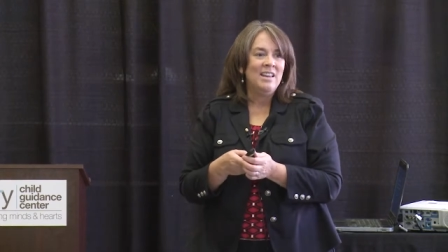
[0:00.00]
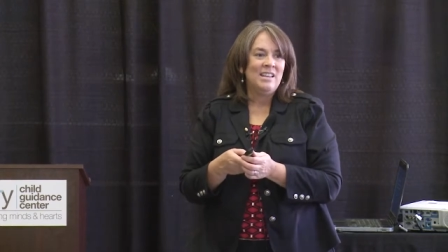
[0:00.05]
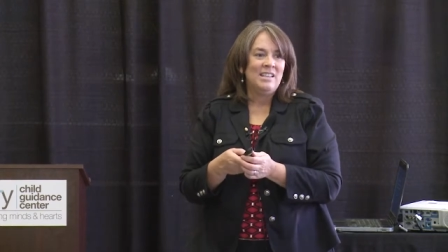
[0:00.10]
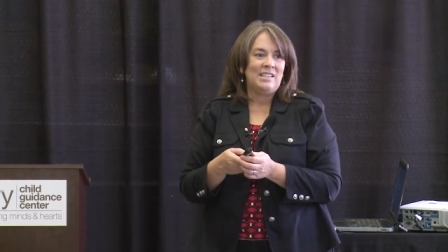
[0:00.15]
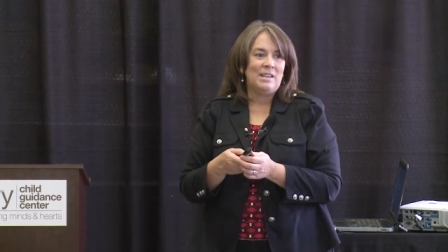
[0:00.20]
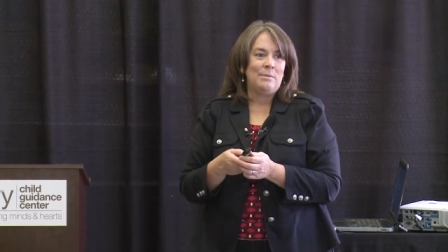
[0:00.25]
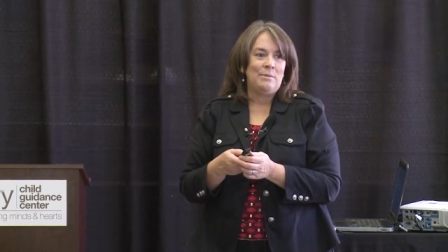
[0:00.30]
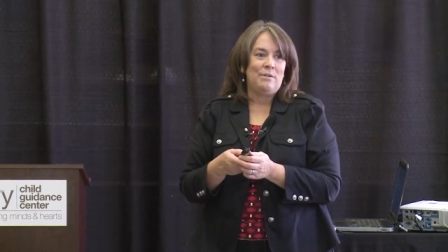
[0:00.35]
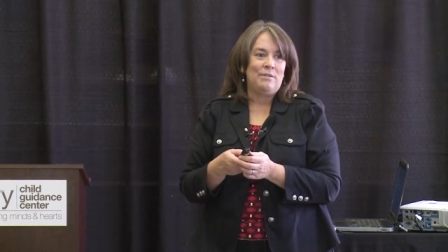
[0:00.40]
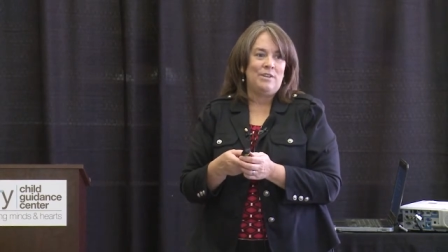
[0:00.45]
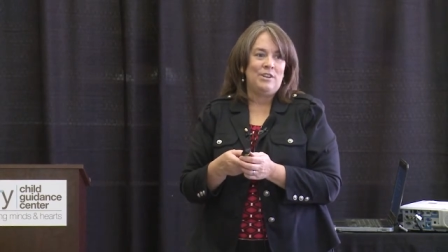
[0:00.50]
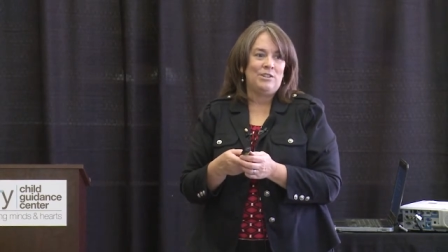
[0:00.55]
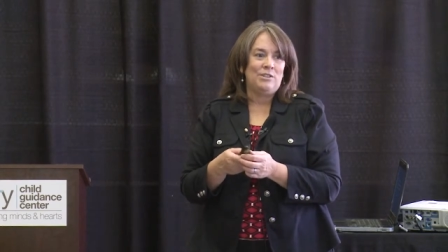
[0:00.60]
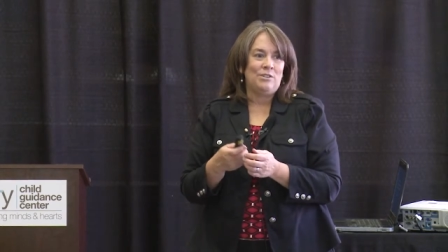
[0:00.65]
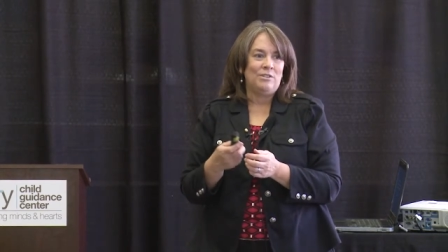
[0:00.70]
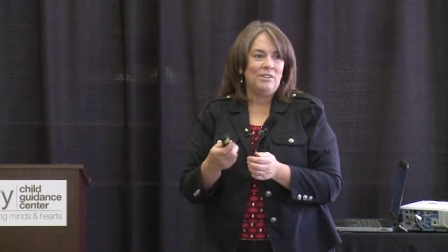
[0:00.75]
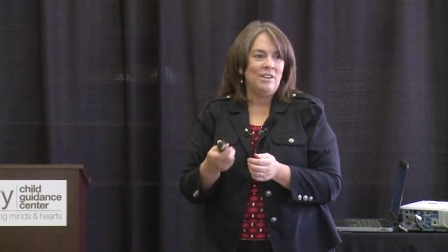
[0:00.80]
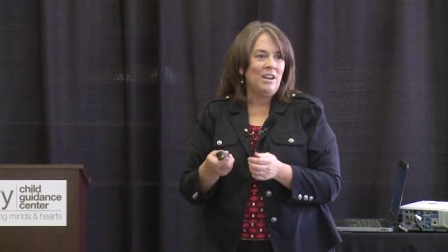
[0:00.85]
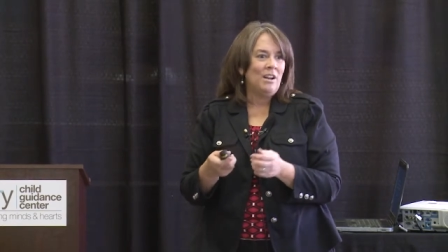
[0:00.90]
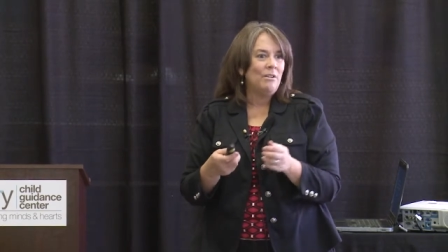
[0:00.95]
some of us
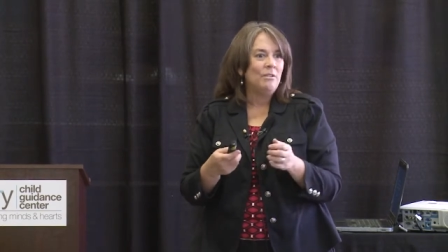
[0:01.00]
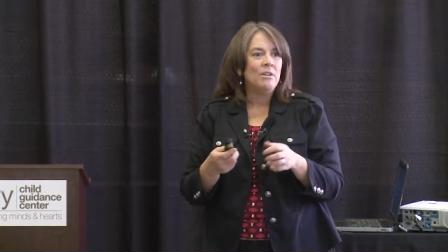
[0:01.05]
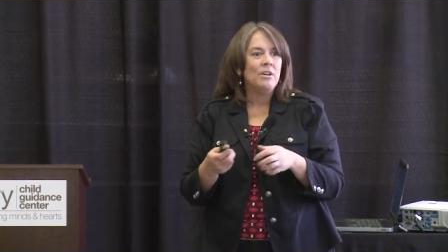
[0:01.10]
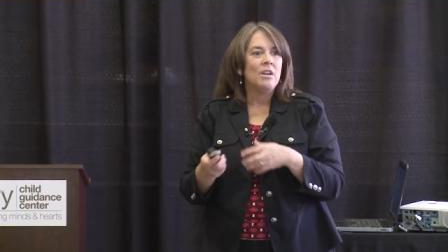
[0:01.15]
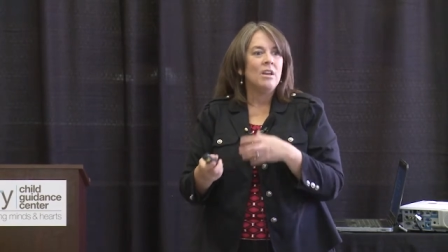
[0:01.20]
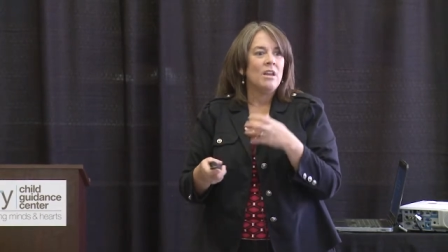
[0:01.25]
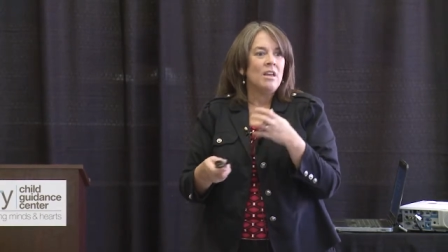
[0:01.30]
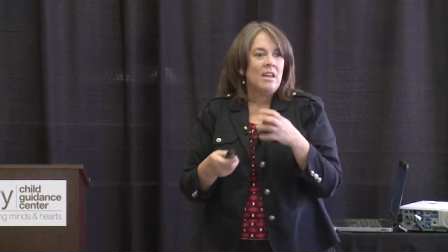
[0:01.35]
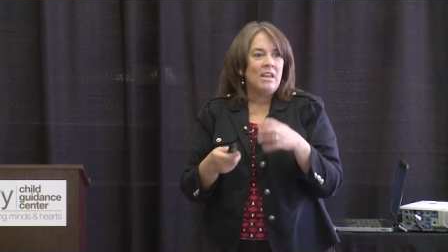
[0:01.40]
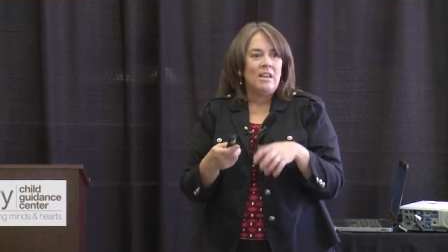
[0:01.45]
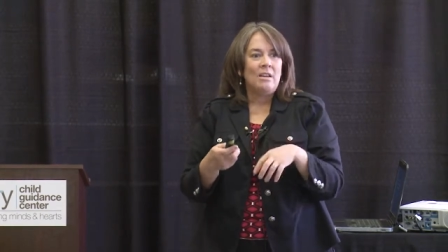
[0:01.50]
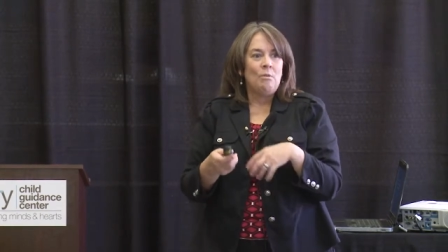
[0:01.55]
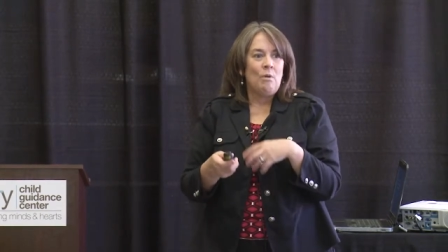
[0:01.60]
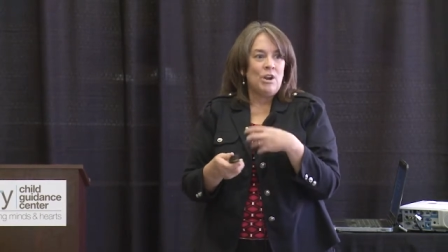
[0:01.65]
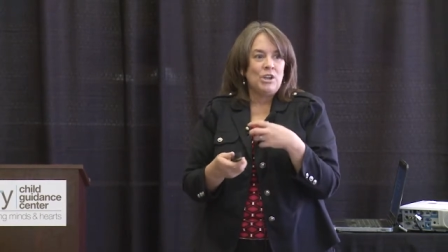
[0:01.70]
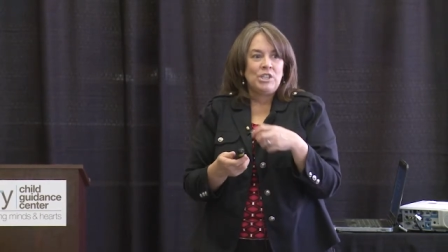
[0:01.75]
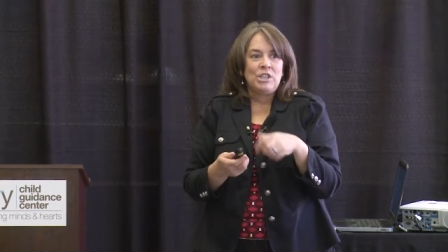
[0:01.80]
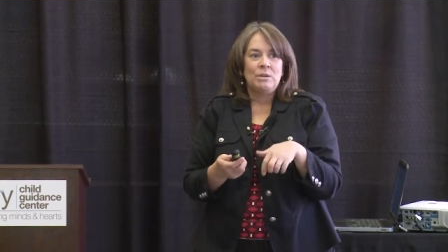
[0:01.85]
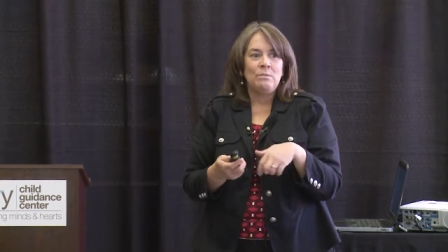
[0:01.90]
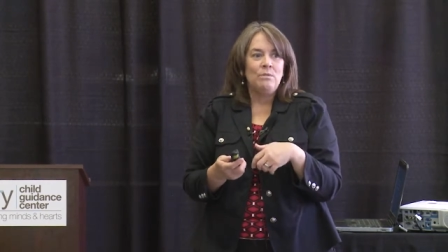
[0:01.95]
are, you know,
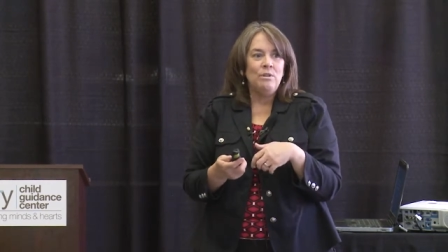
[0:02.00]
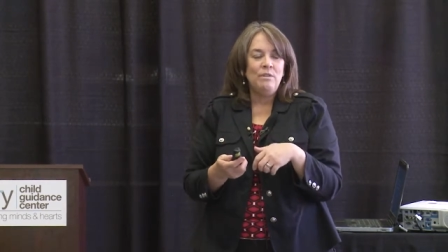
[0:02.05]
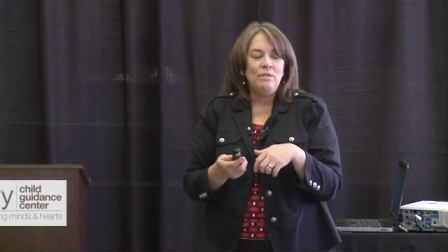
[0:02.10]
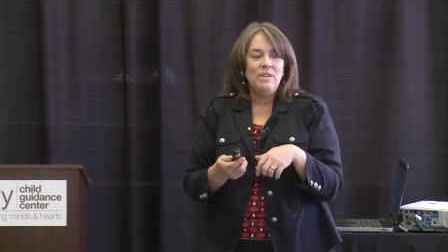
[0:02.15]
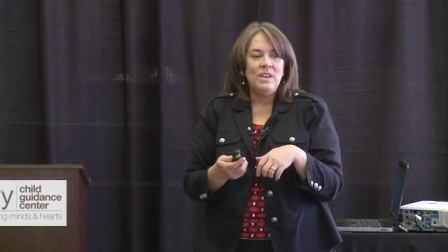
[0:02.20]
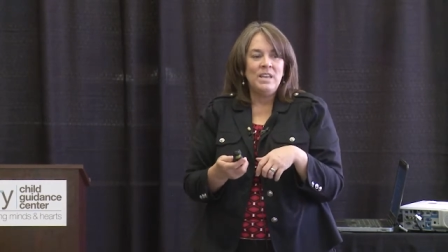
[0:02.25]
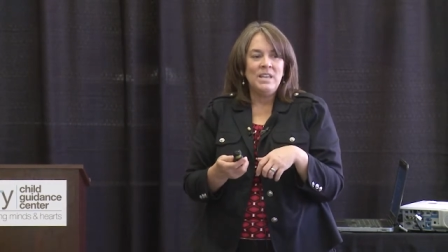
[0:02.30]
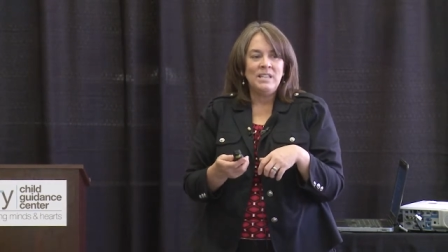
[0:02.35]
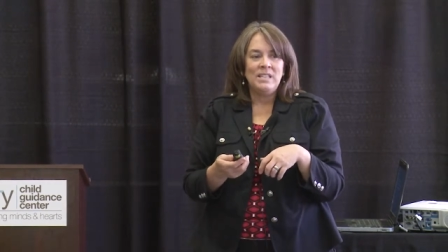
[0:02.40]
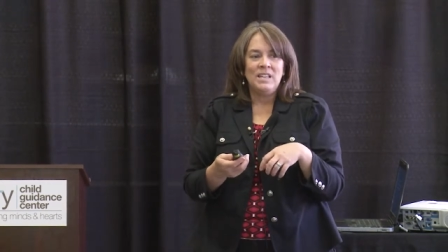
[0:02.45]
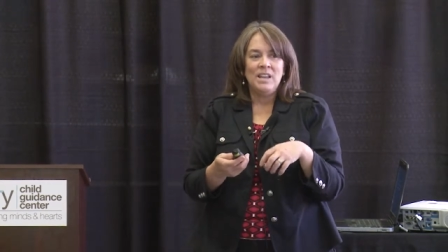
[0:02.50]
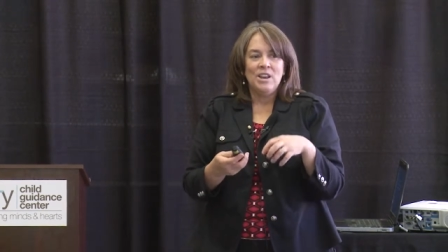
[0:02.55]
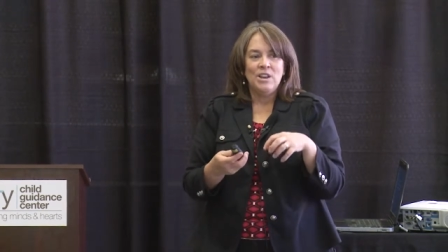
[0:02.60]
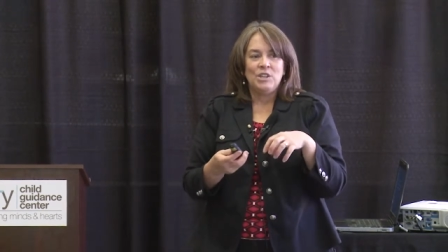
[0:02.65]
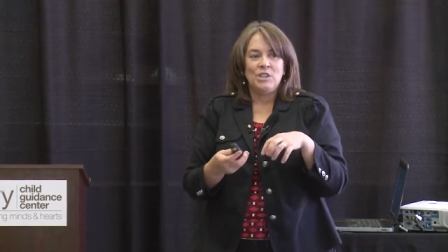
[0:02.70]
watching movies.